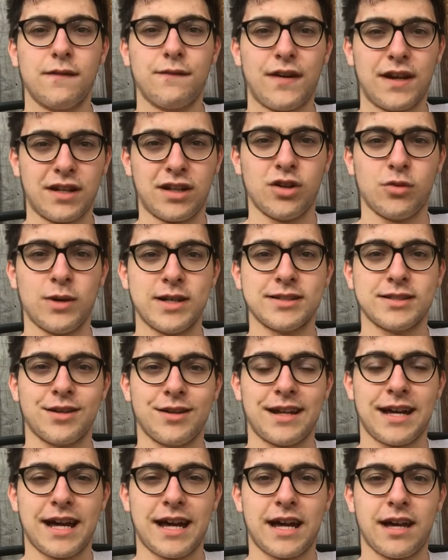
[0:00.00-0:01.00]
Thank you, Wes
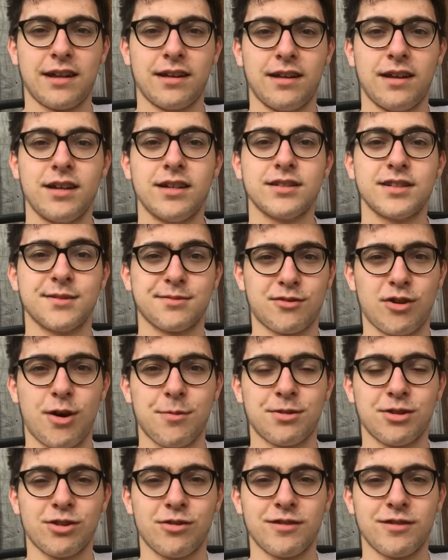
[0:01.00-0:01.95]
Houlihan. Subscribe to